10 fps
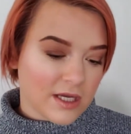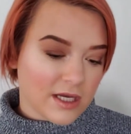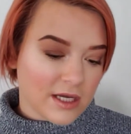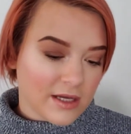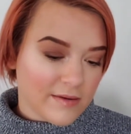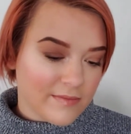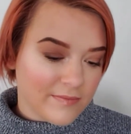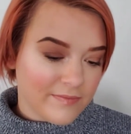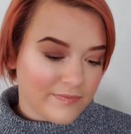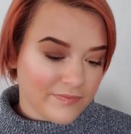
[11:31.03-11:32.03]

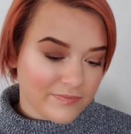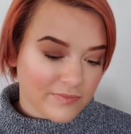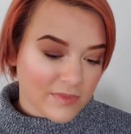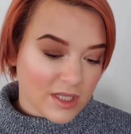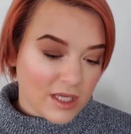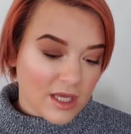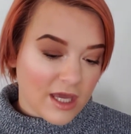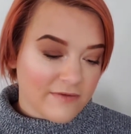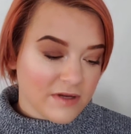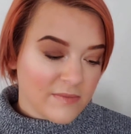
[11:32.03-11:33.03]

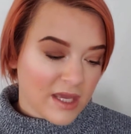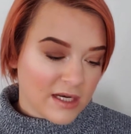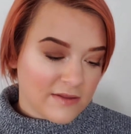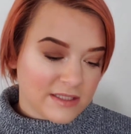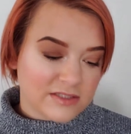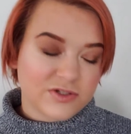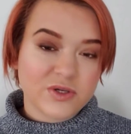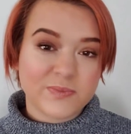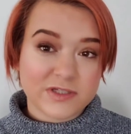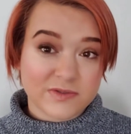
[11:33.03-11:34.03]
Every man in this
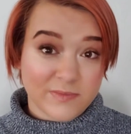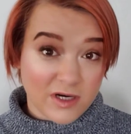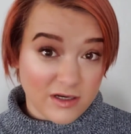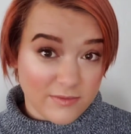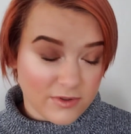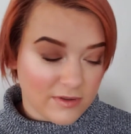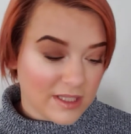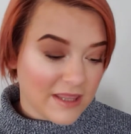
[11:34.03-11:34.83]
group is remarkable.